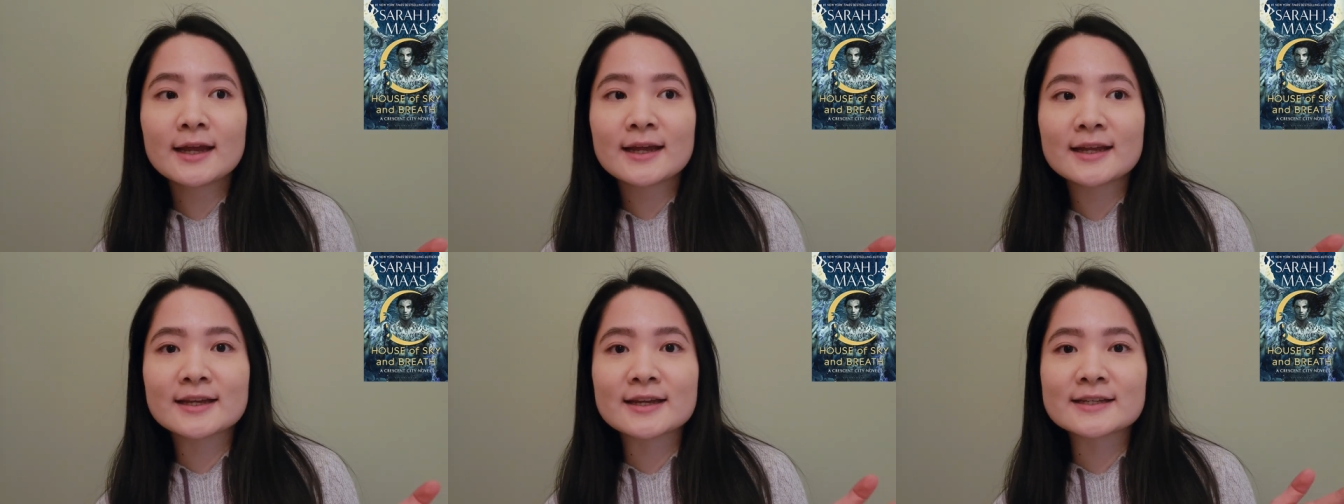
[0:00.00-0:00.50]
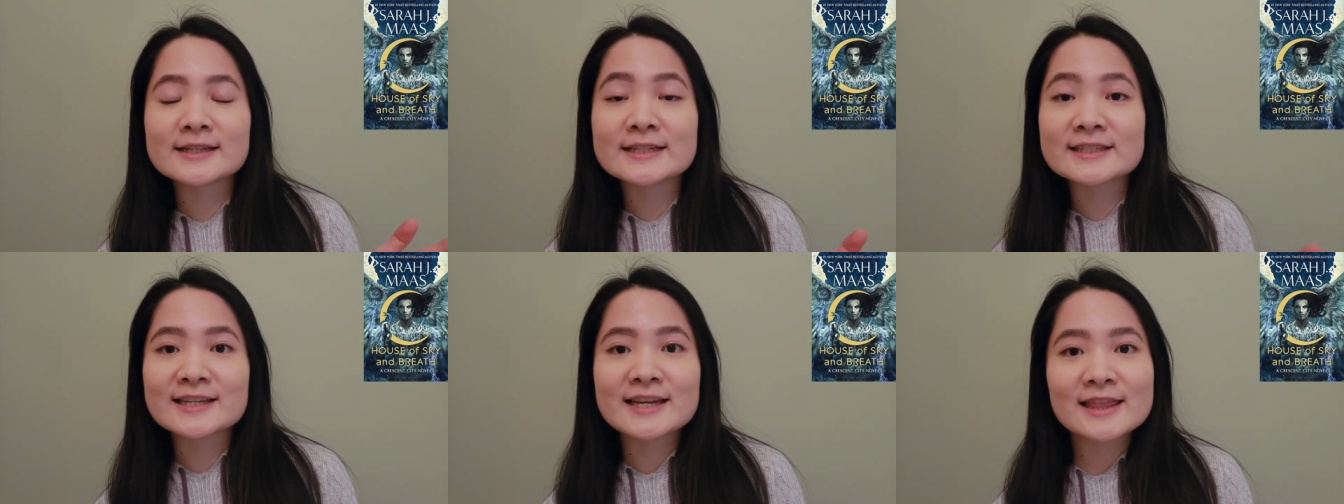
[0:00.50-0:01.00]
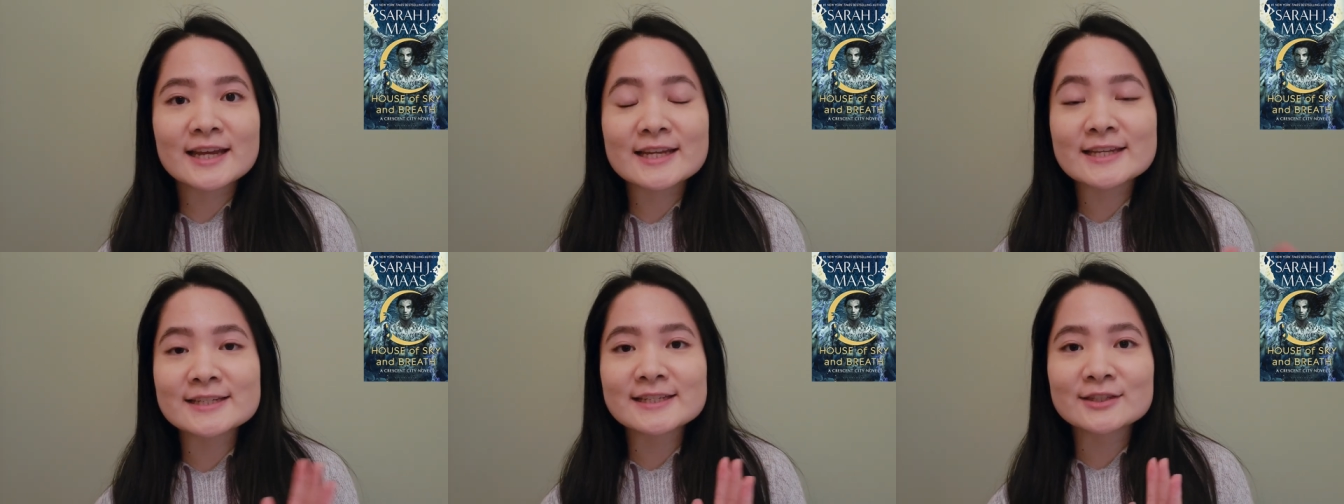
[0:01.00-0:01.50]
and he's saying that
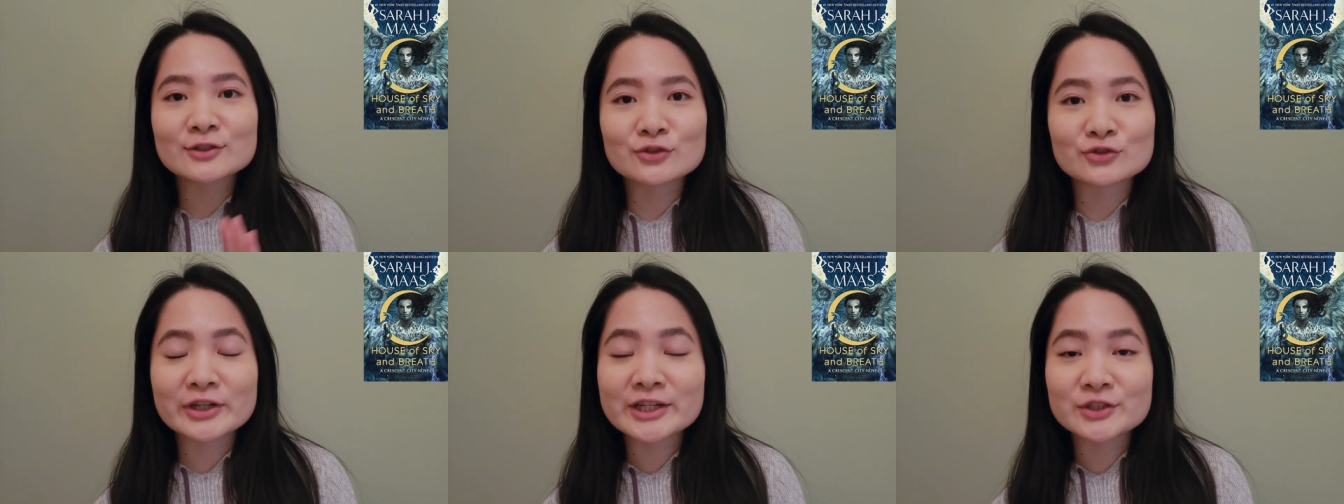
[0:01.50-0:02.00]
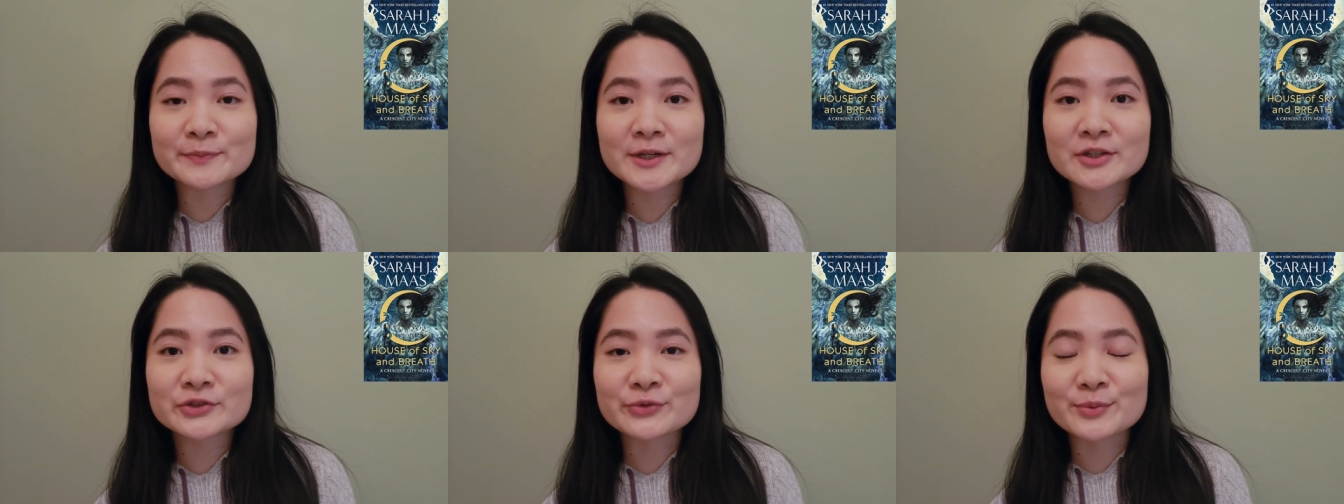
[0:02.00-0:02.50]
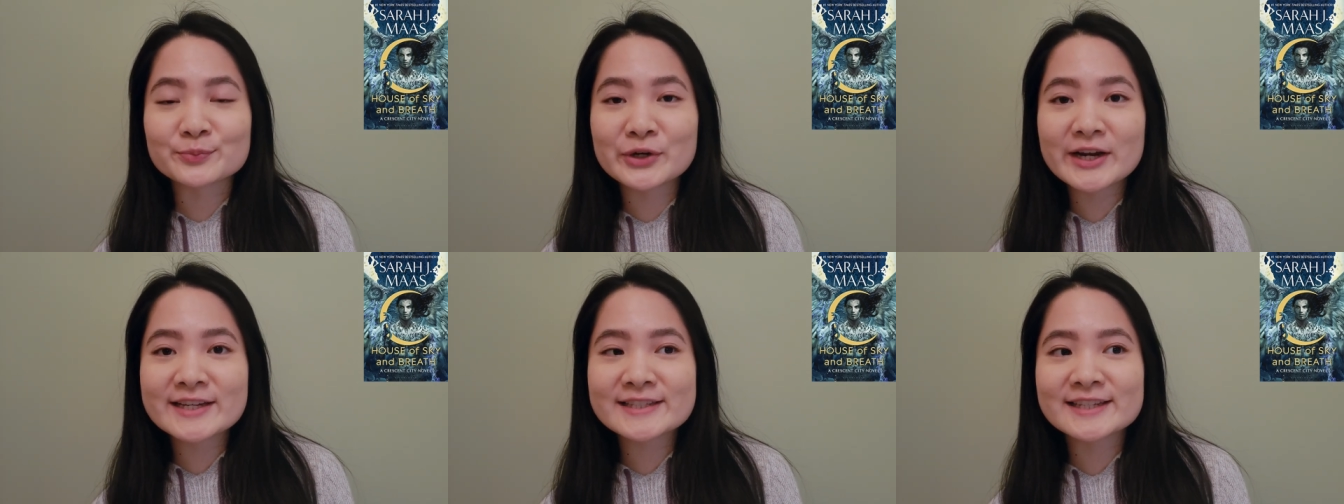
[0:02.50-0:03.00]
he's in an arranged marriage with
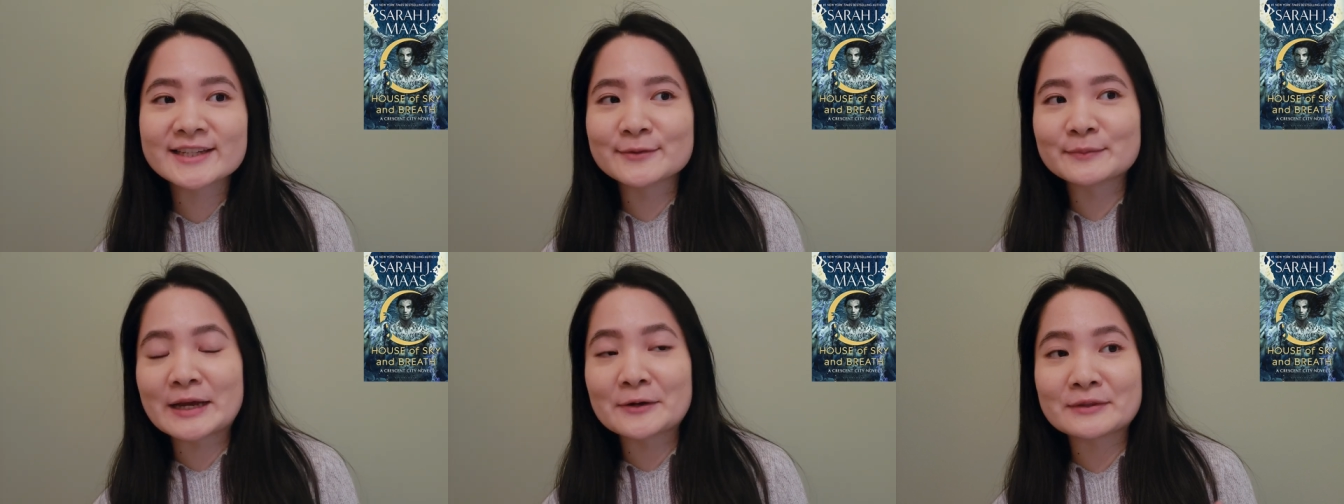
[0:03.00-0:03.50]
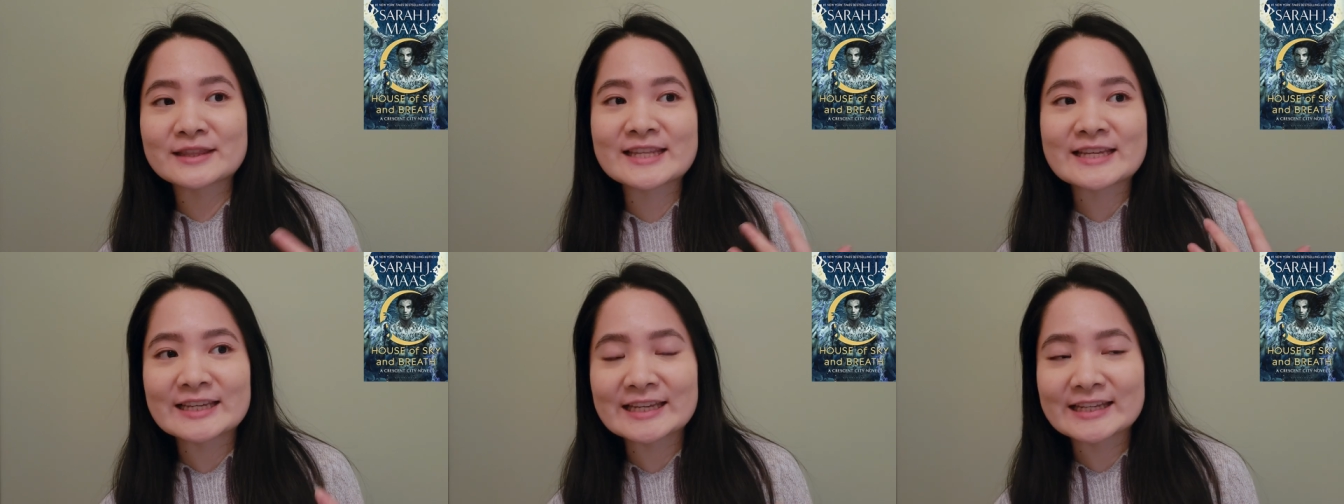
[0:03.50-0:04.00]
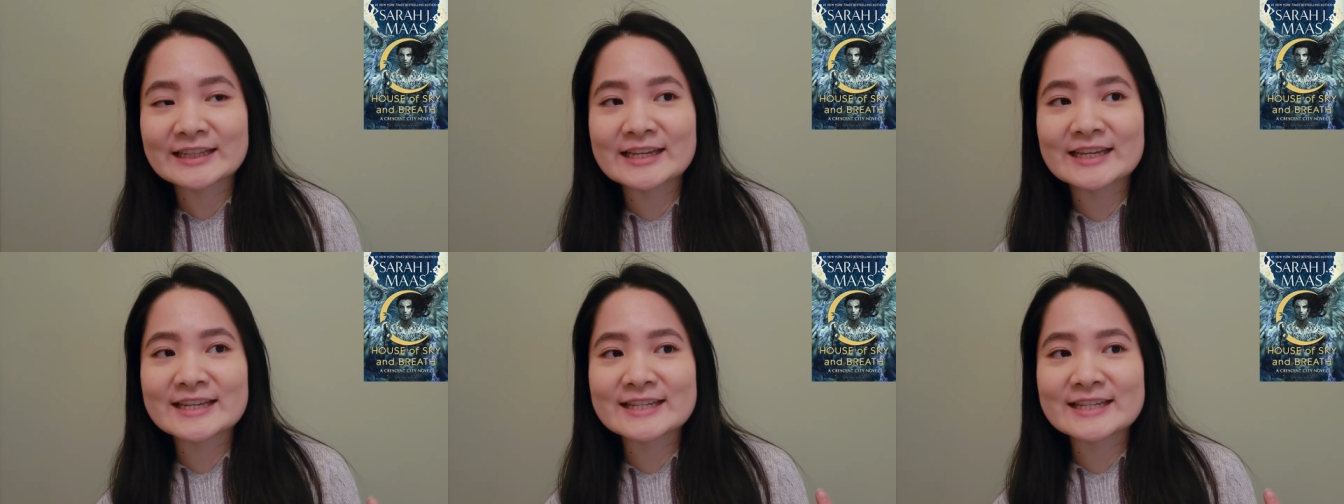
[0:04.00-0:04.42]
Bryce, and I'm now thinking, like,